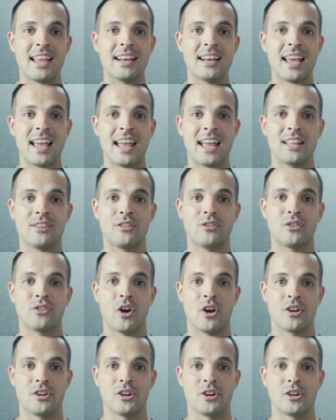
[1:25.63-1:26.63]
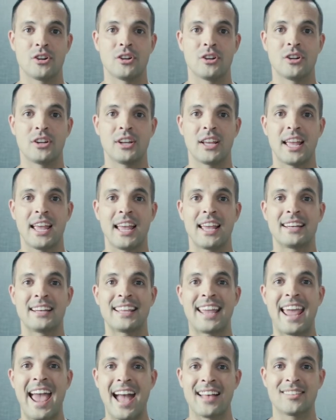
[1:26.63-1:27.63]
hands on her and
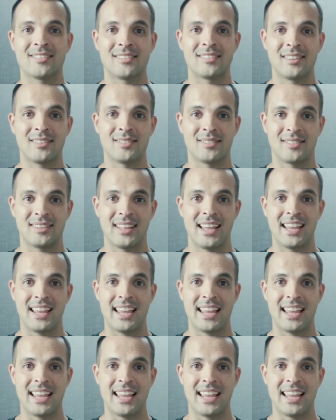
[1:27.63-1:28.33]
cast this thing